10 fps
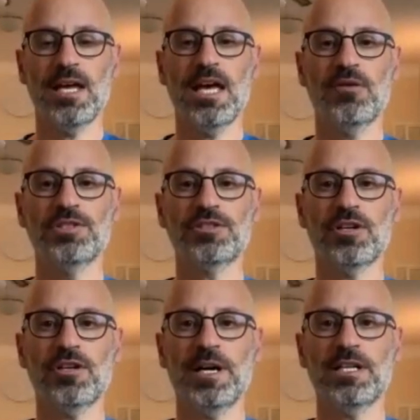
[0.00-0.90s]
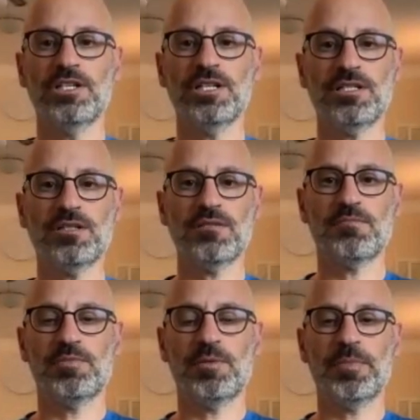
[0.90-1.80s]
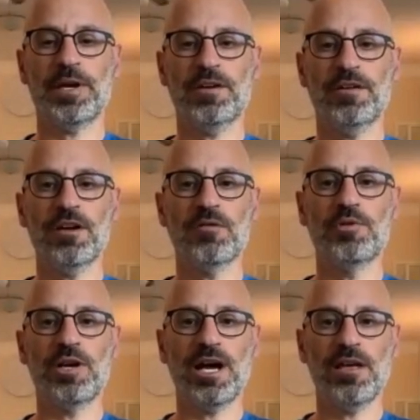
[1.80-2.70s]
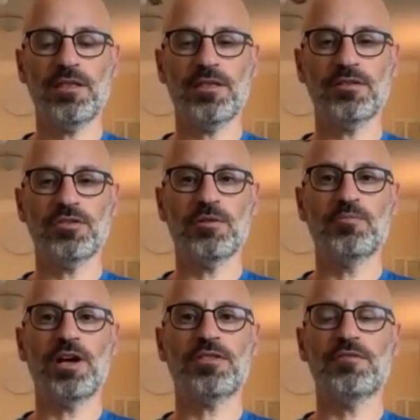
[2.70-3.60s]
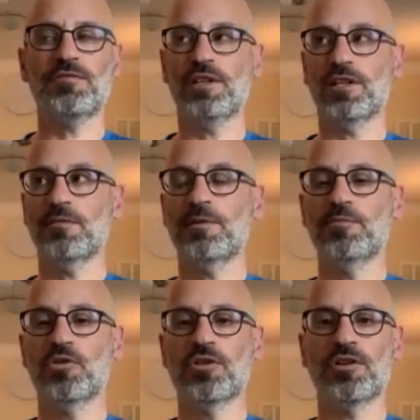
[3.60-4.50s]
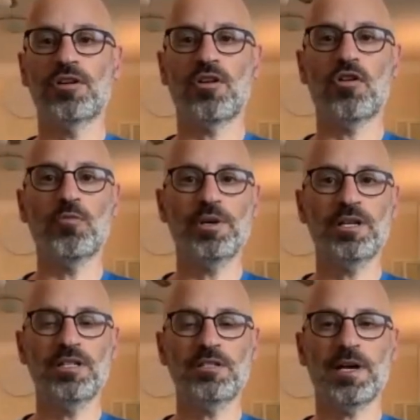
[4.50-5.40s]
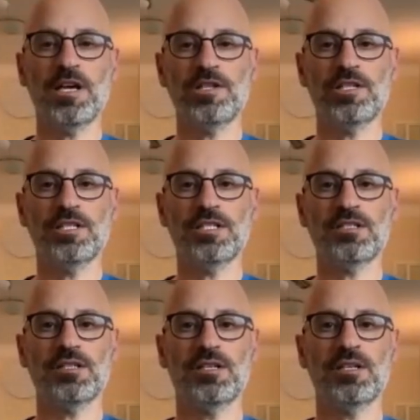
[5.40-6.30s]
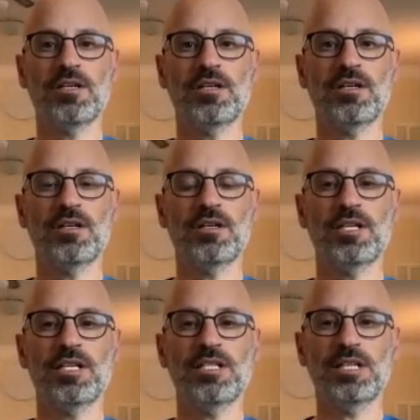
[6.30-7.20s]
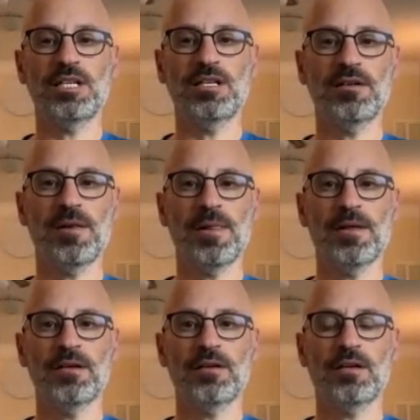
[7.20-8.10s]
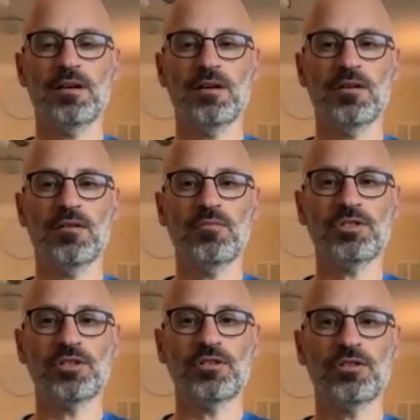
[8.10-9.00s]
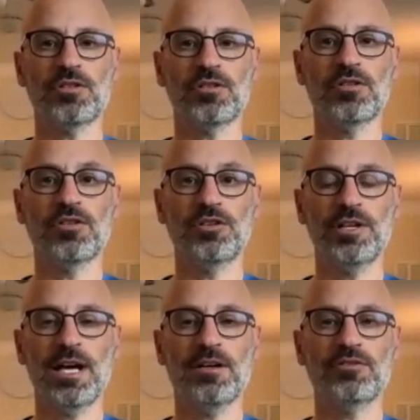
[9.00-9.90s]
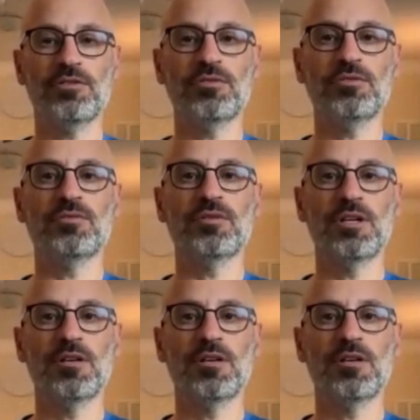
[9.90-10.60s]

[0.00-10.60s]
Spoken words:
And we'll start by just preparing our breath so the breath can feel a little bit more open, spacious, easy. We're starting to learn how to